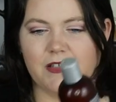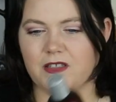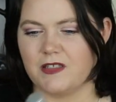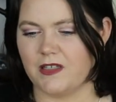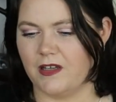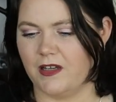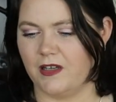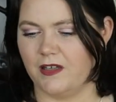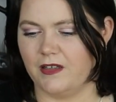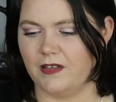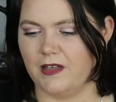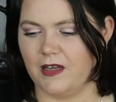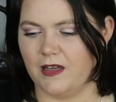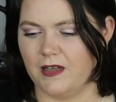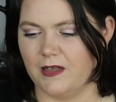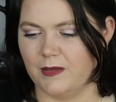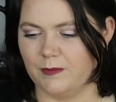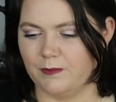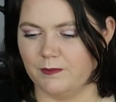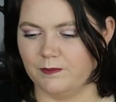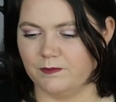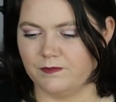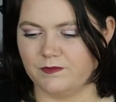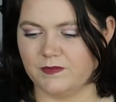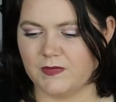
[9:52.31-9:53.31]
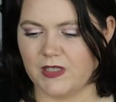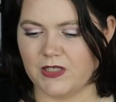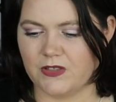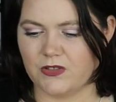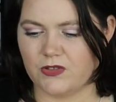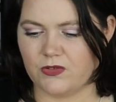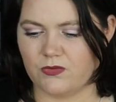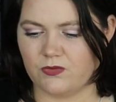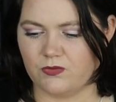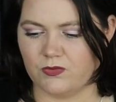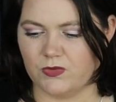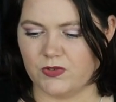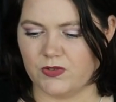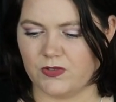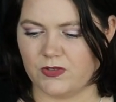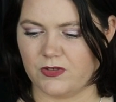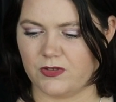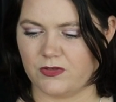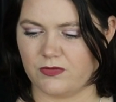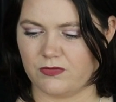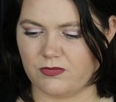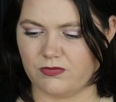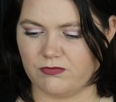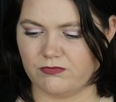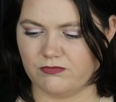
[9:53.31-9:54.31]
So this
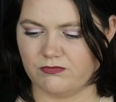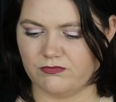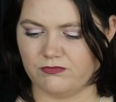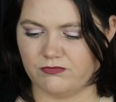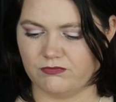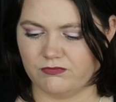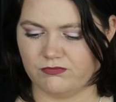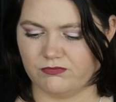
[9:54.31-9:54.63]
was,